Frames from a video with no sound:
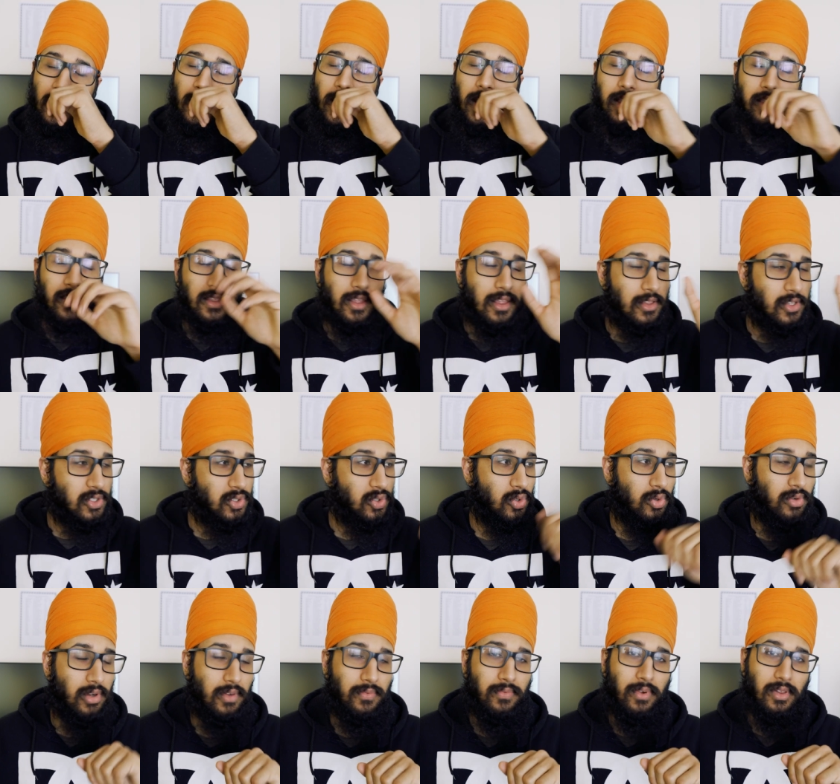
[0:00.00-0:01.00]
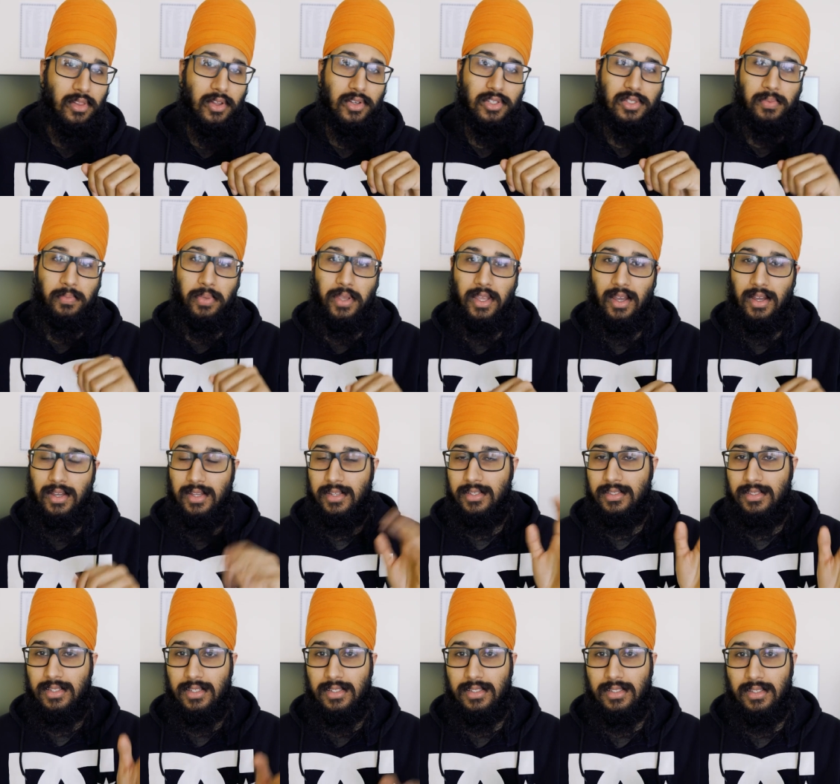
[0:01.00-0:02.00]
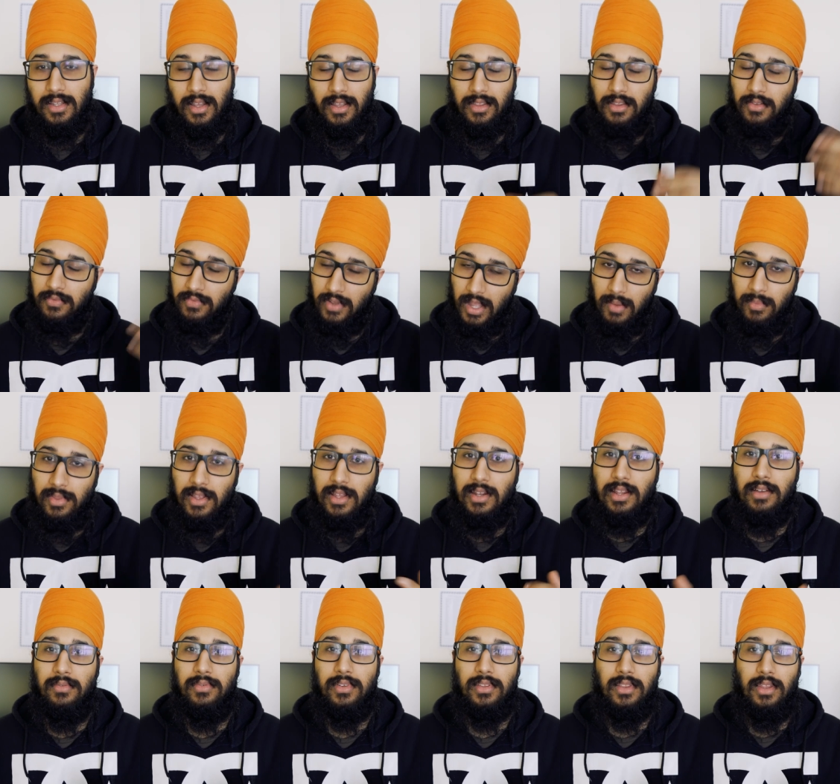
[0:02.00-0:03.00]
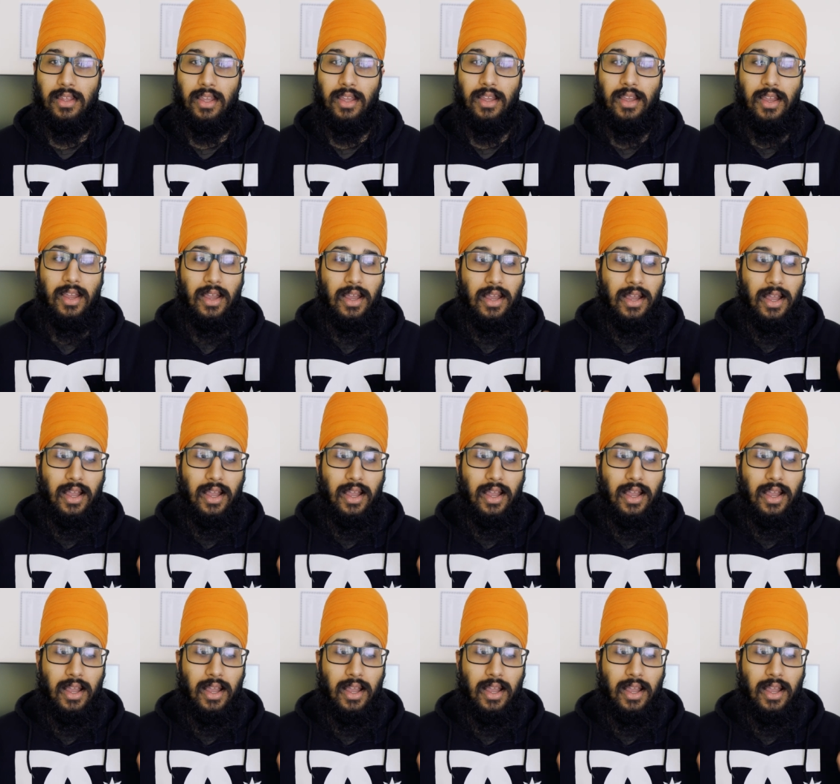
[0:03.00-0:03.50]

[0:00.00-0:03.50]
And then the story follows Pia, his sister, and the family and everything,